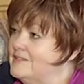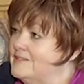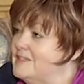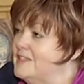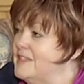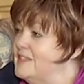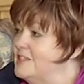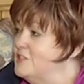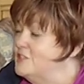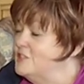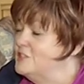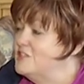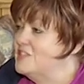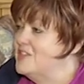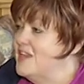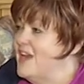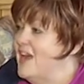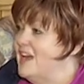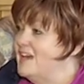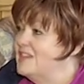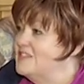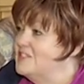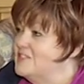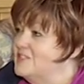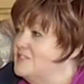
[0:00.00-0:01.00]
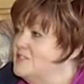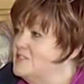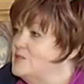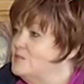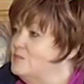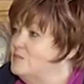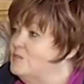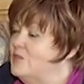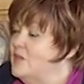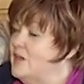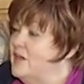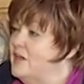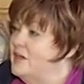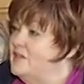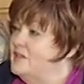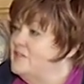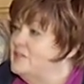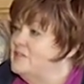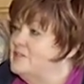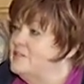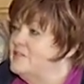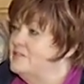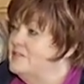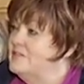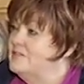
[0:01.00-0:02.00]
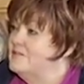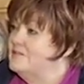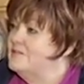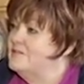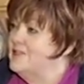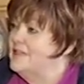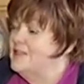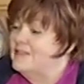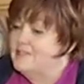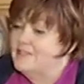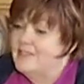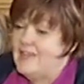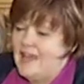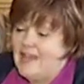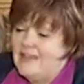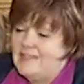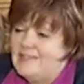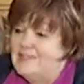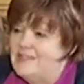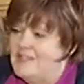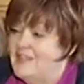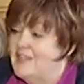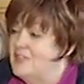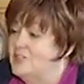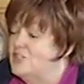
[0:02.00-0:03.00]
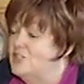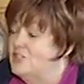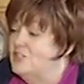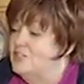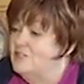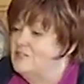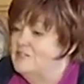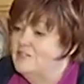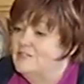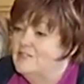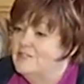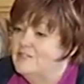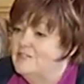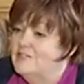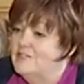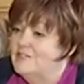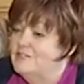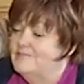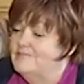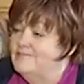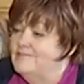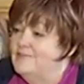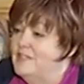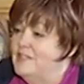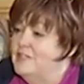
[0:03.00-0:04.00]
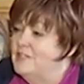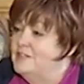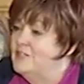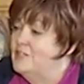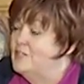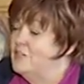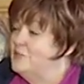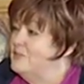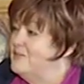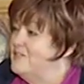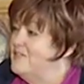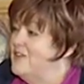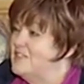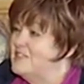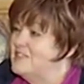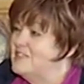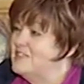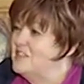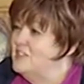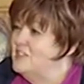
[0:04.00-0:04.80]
get your snacks and supplies and gas stations, and we've got